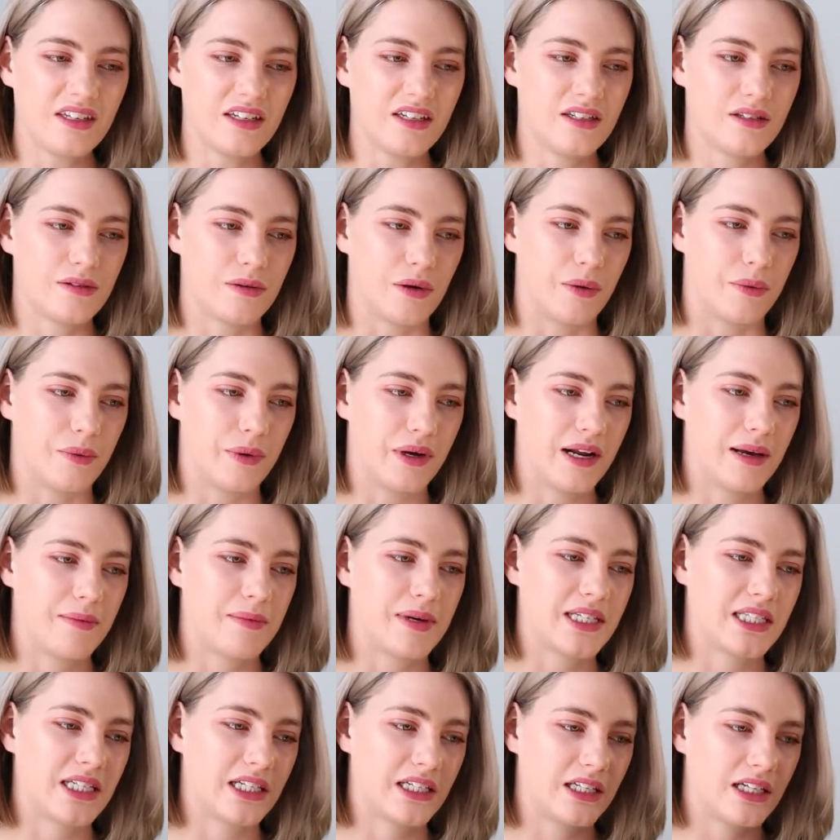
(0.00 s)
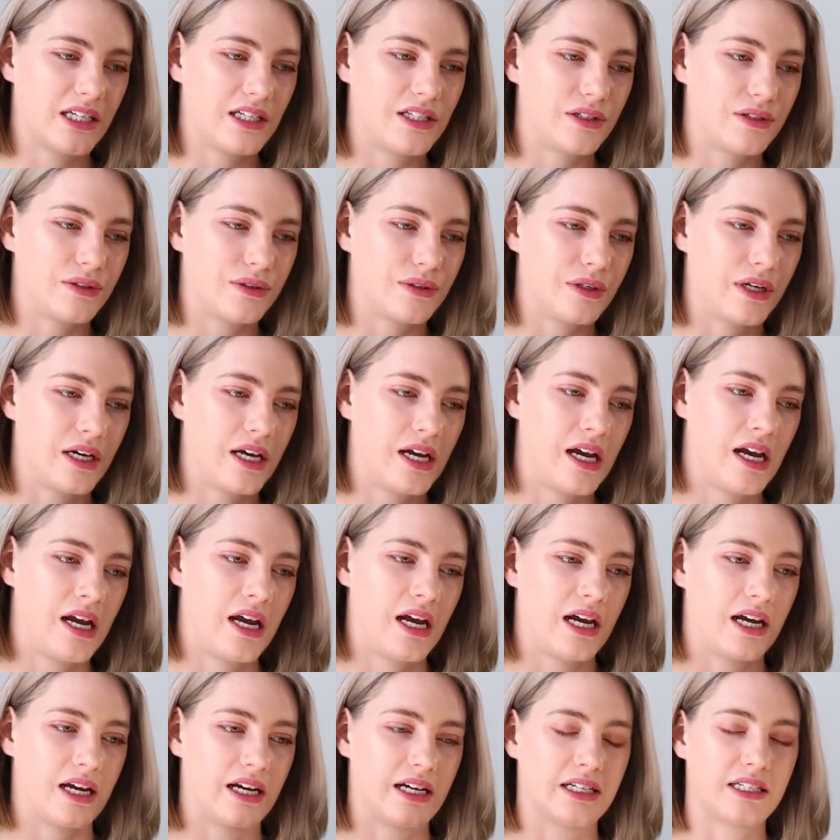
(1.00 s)
So what I basically do
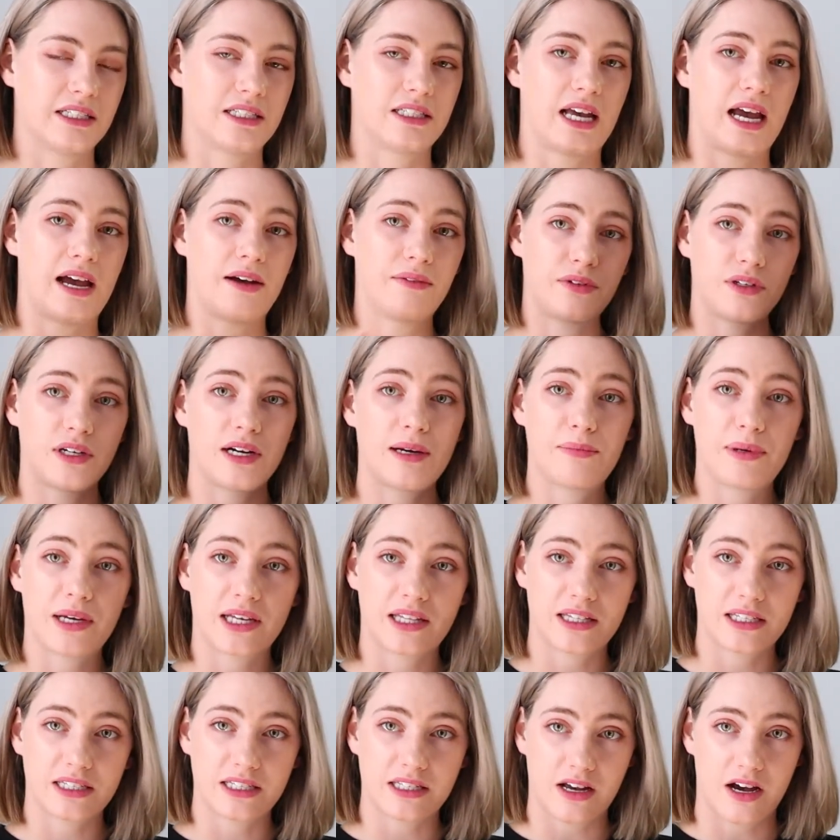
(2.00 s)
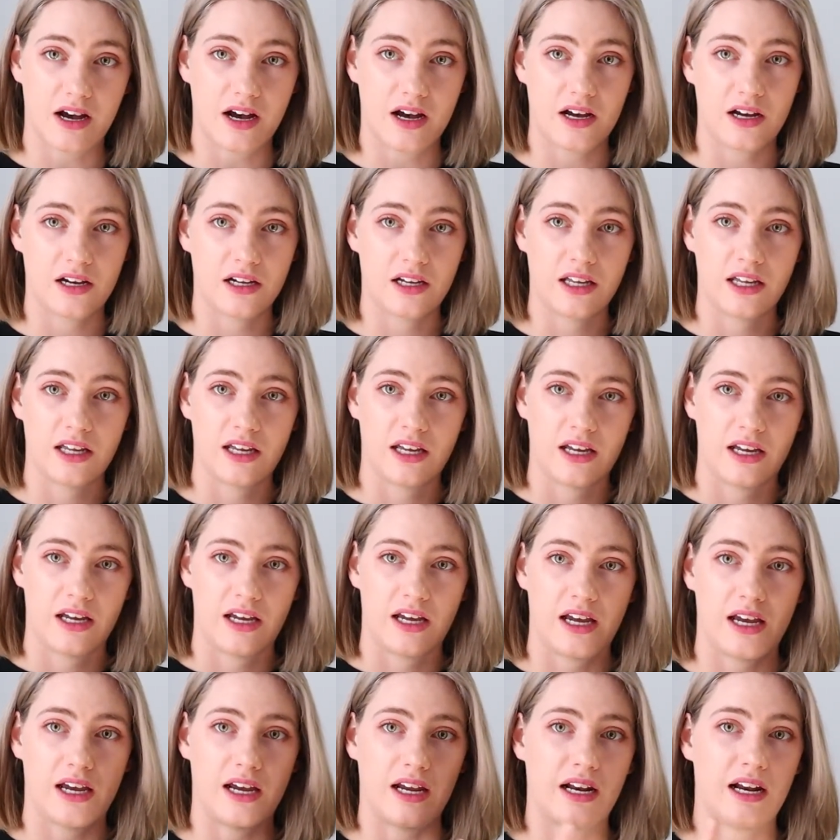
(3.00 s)
is after I pick the song
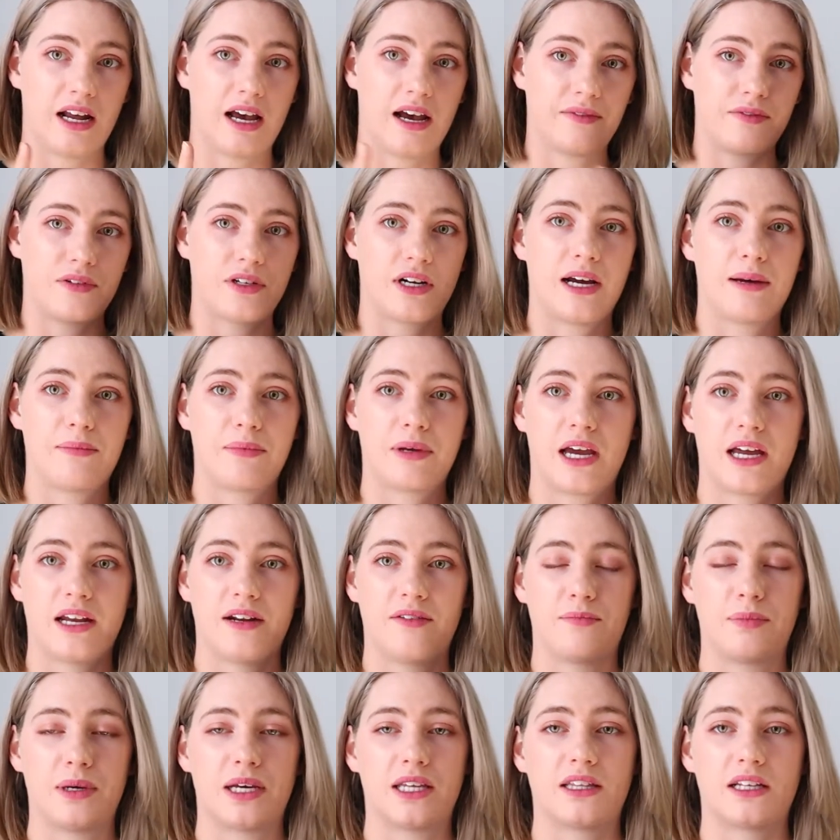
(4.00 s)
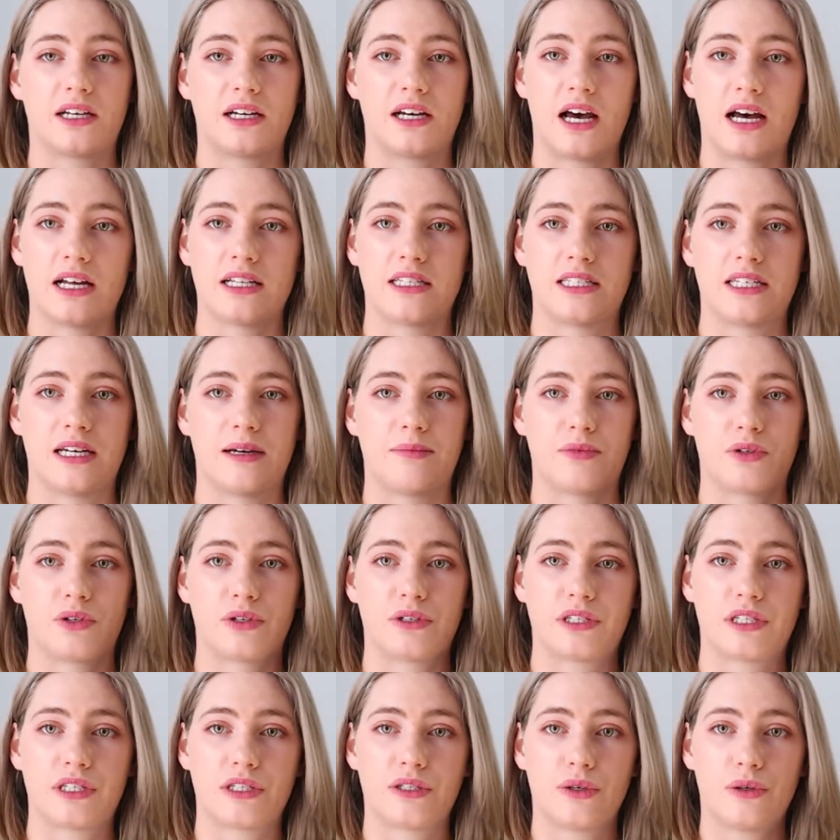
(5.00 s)
and after I kind of pick the concept
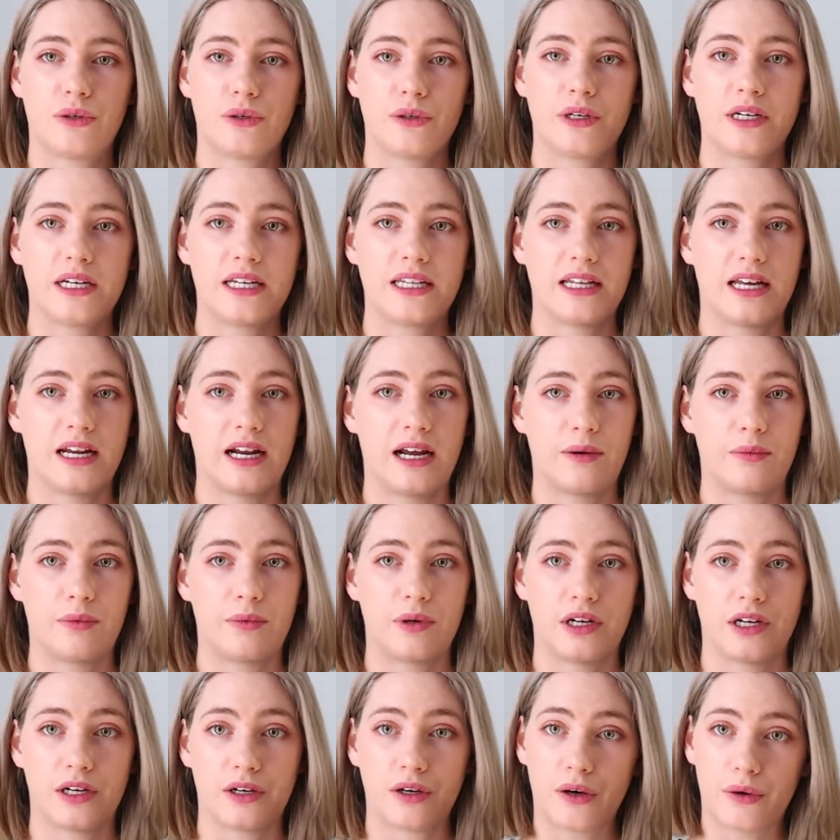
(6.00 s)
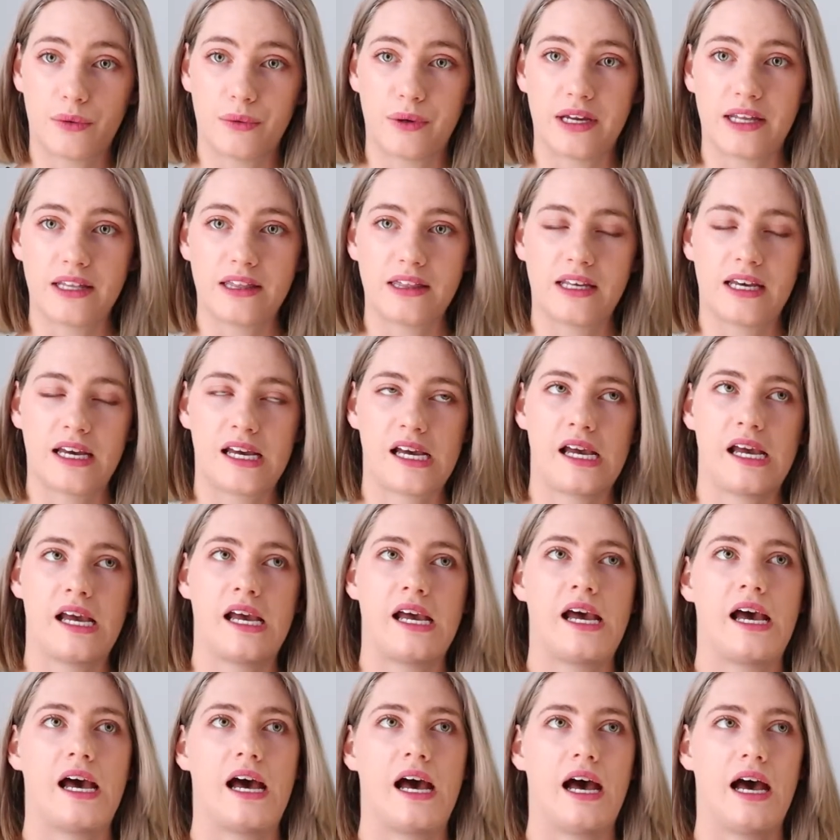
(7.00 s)
or story that I want to go with,
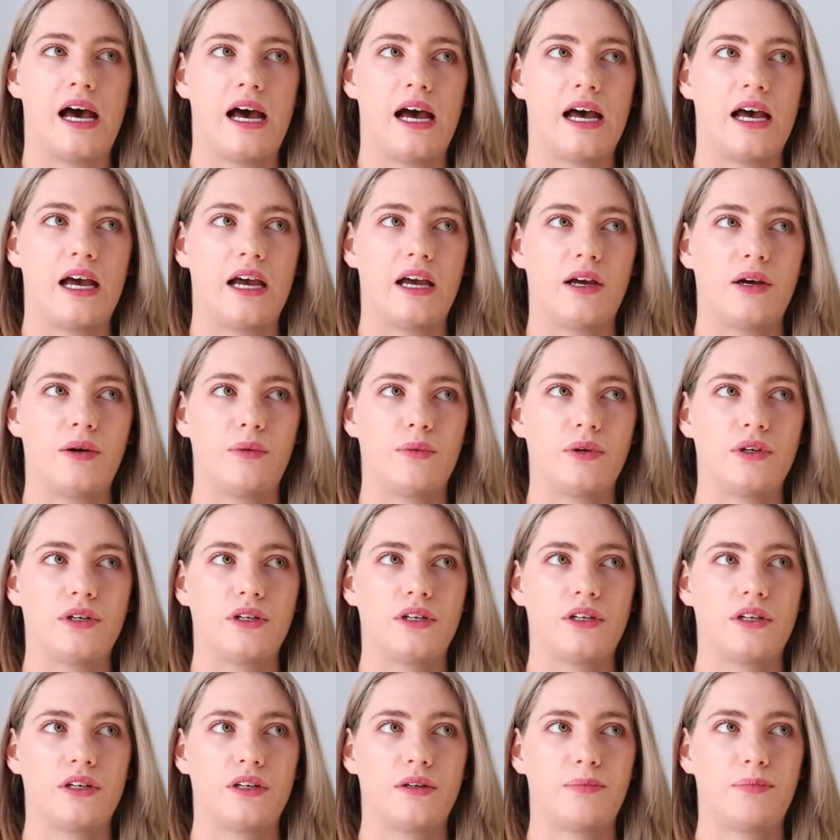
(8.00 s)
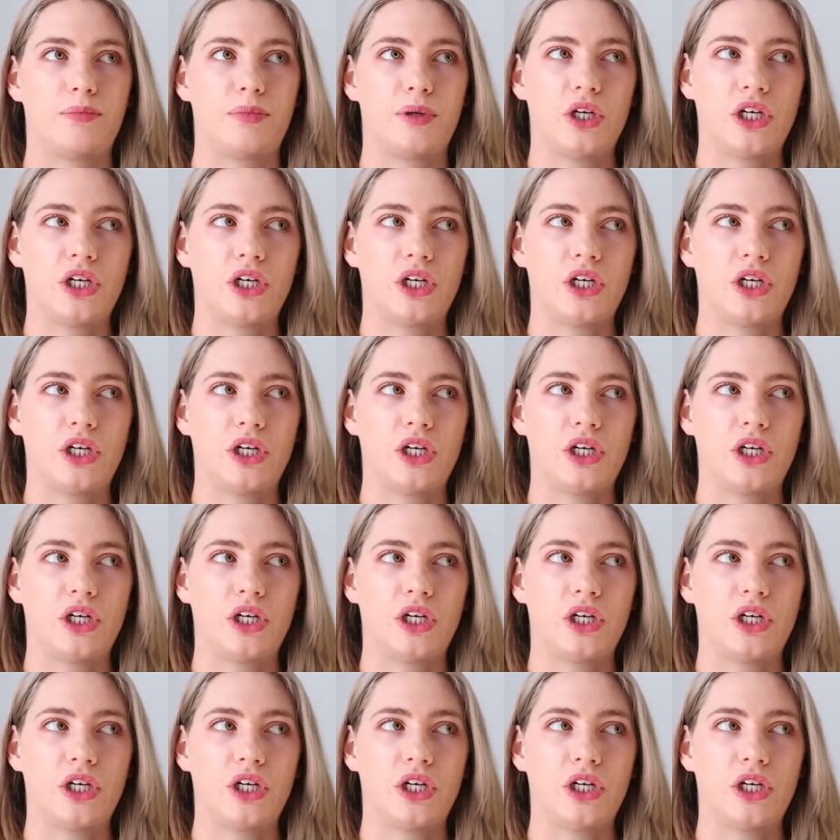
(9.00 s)
I will